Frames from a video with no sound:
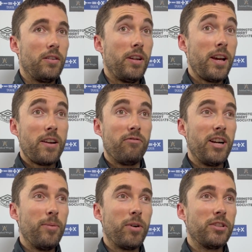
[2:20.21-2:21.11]
Yeah,
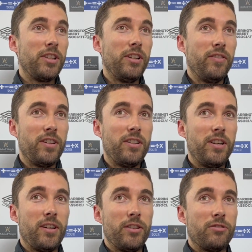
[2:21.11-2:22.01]
really positive, and
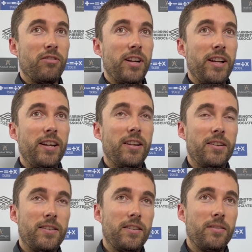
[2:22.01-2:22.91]
it's really
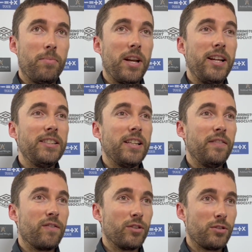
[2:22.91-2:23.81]
pleasing
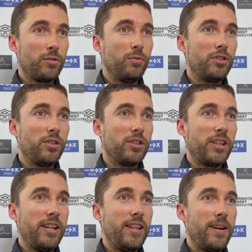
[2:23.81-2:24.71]
for us all to
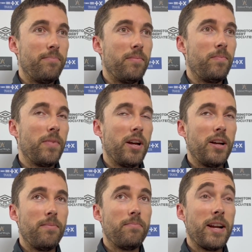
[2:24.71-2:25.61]
see them
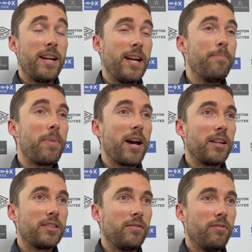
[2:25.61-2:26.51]
make an
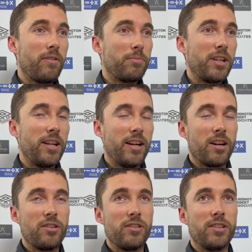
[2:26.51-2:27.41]
impact and represent their
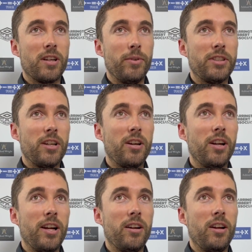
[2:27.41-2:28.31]
countries, like we said
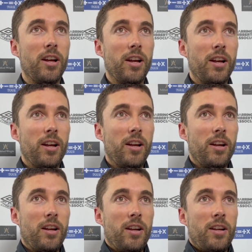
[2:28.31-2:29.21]
earlier.
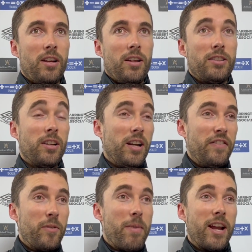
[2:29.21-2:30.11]
Certainly
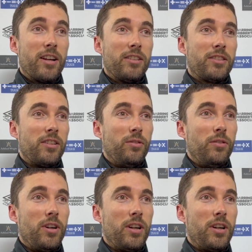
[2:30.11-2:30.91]
for Megan to